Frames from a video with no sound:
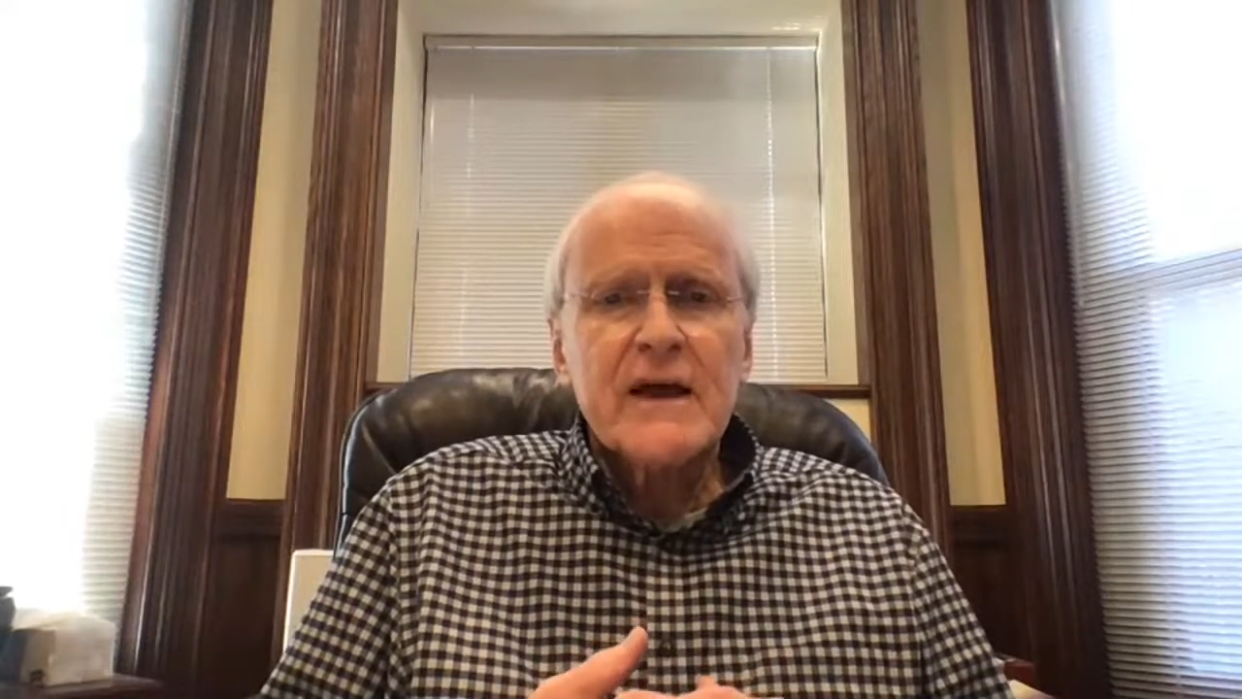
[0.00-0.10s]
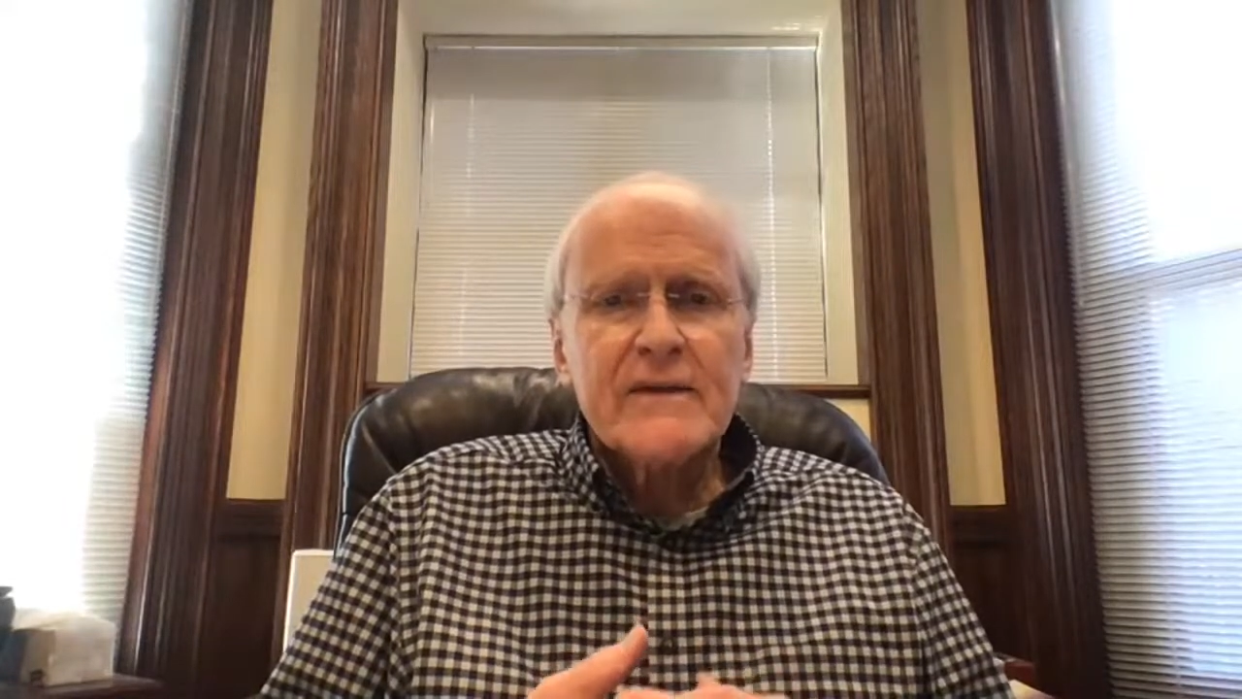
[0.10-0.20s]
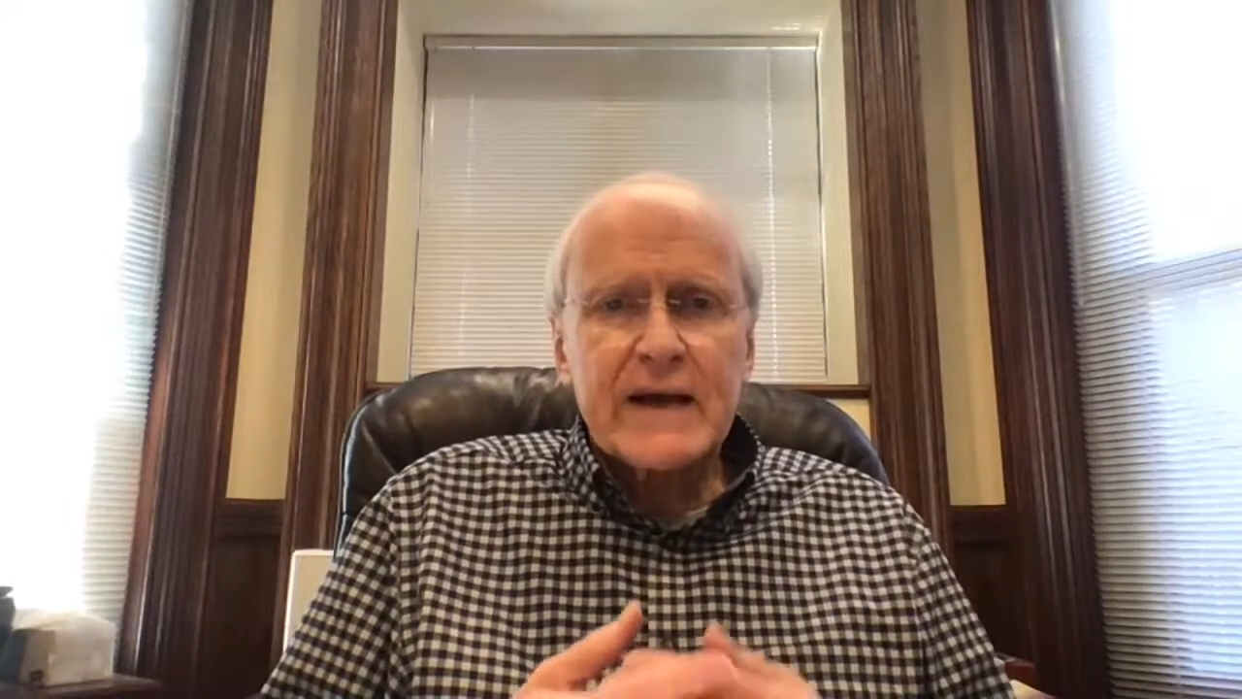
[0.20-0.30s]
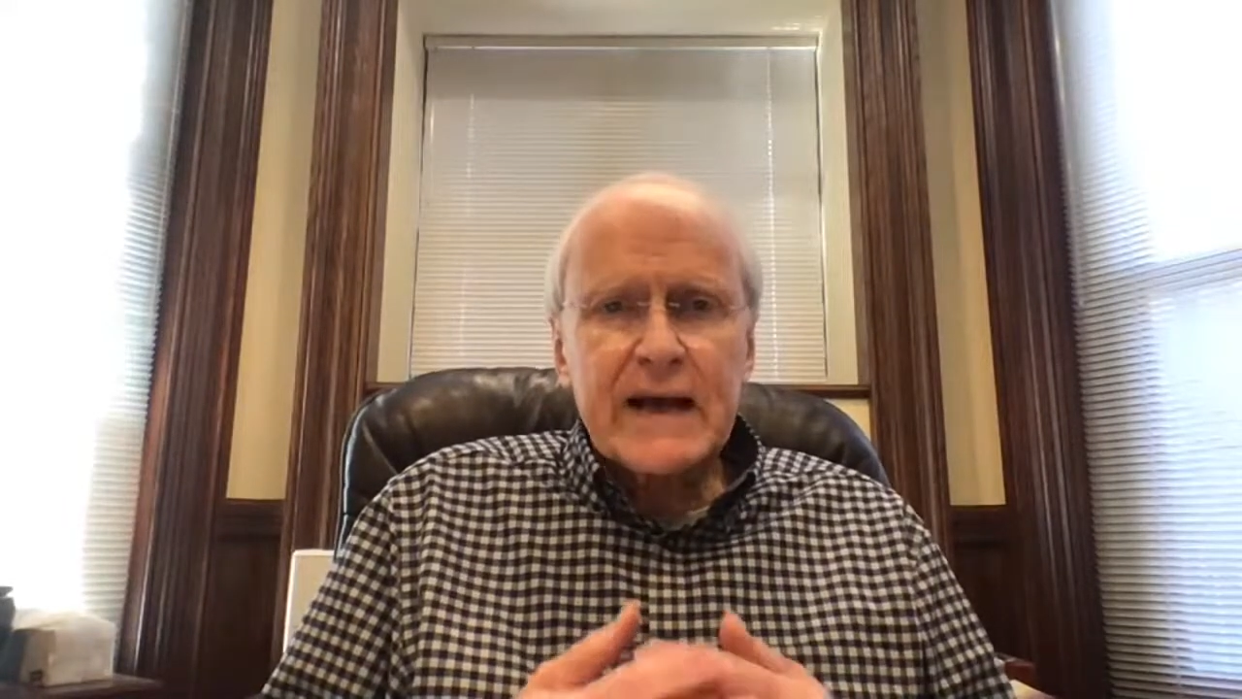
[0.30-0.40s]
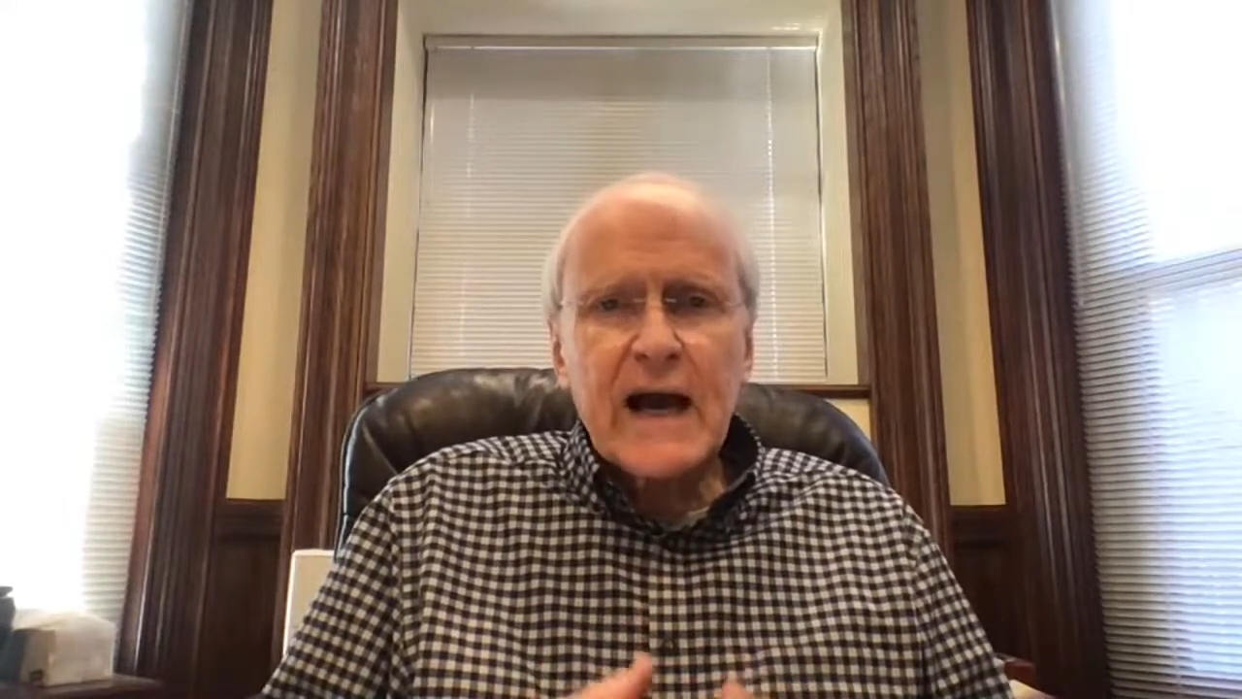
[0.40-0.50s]

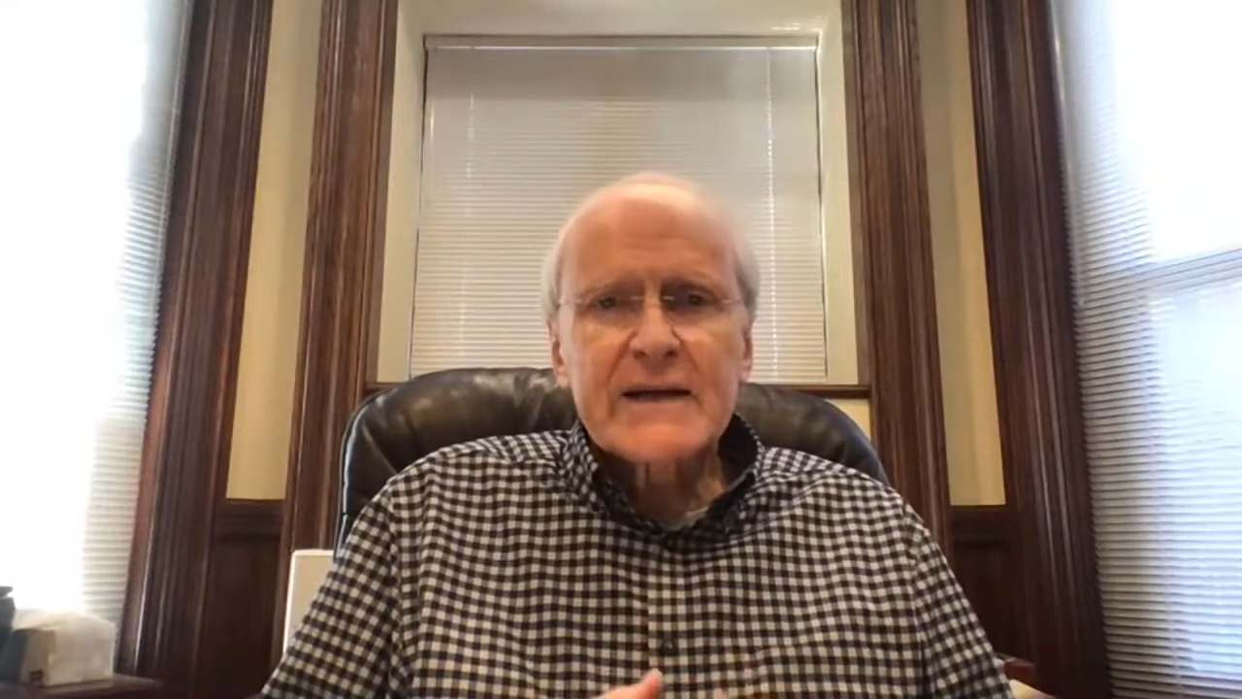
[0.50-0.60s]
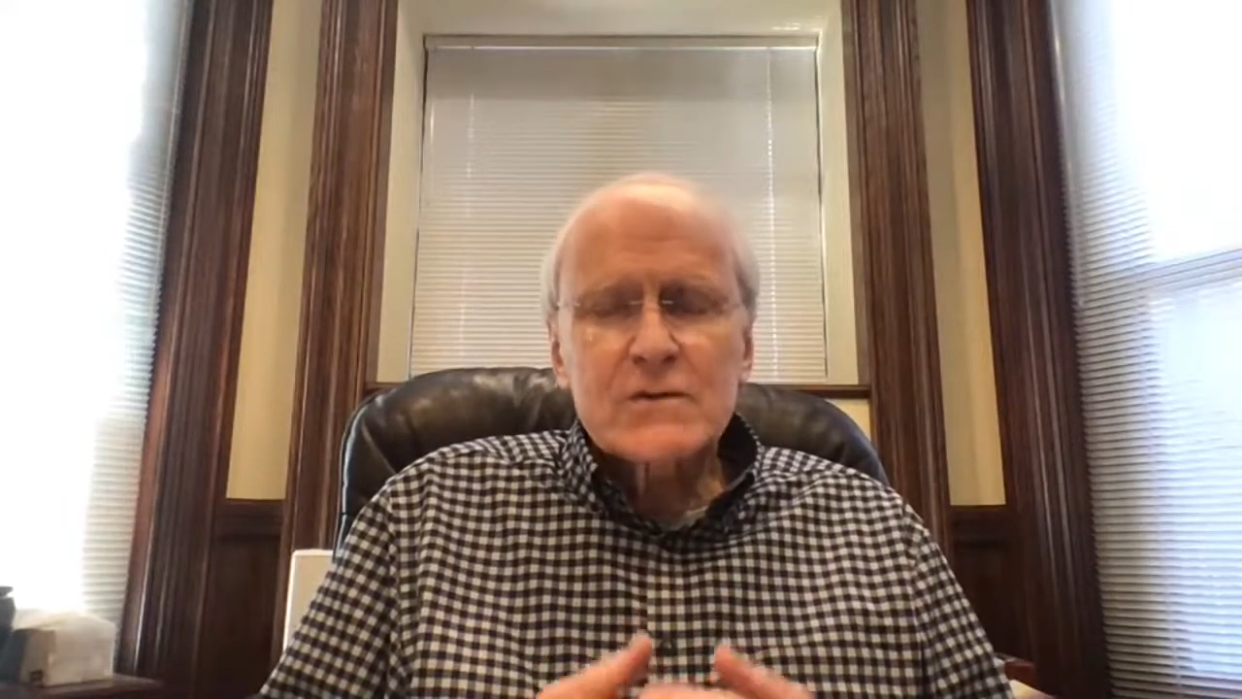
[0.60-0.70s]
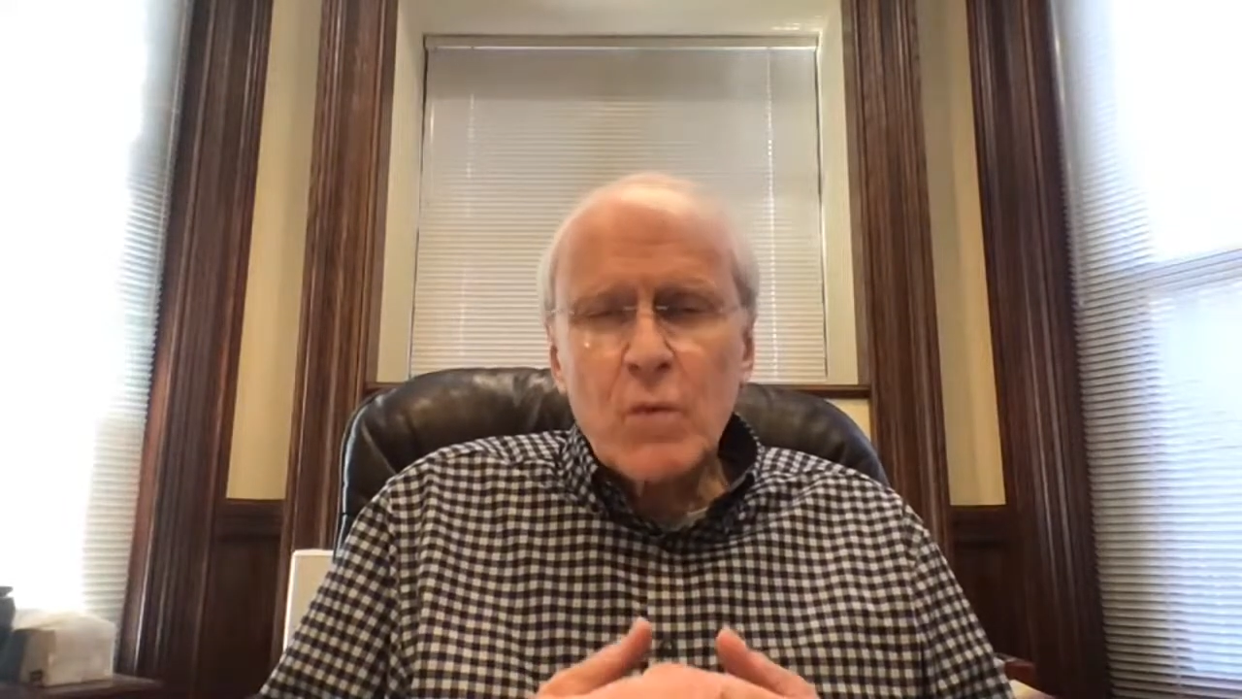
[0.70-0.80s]
that God is